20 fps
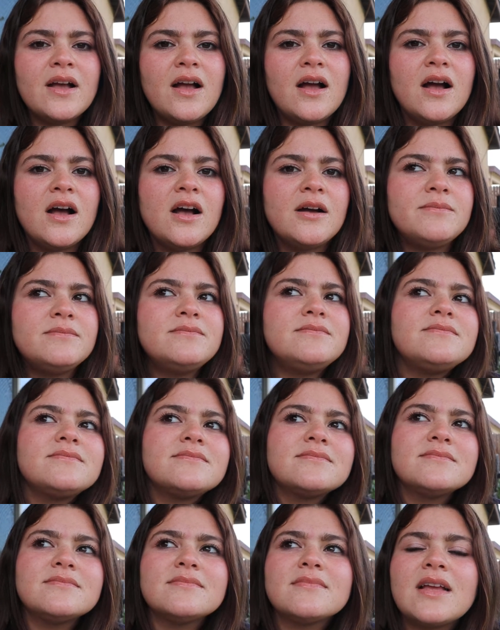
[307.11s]

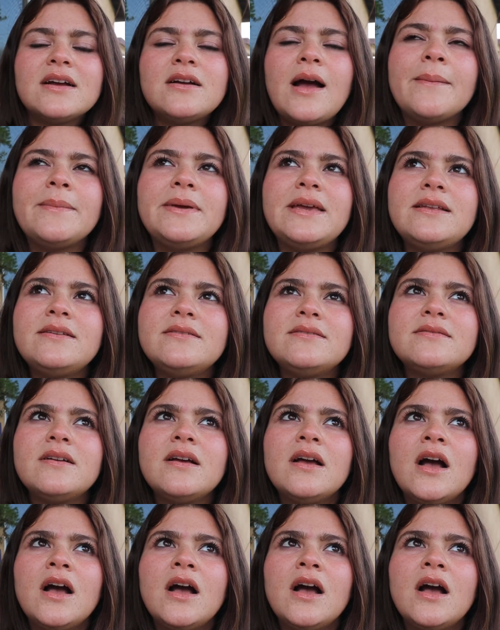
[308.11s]
I mean,